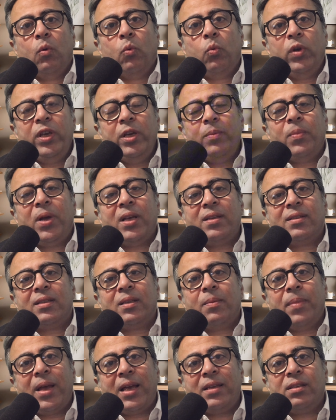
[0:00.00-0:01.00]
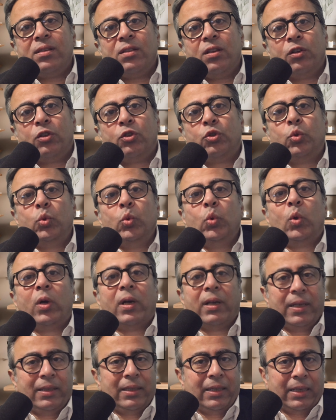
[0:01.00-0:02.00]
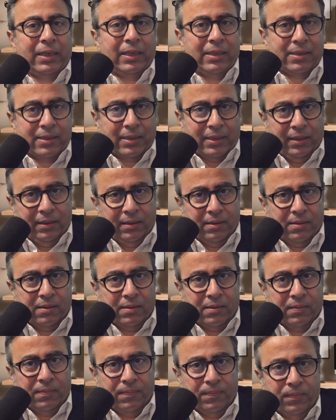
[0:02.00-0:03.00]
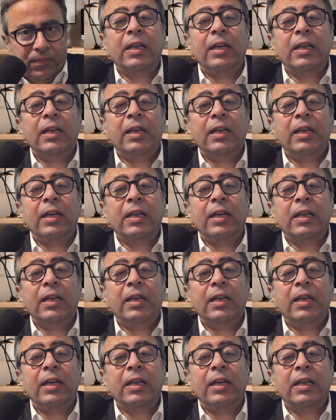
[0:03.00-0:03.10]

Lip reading: we must master two critical skills.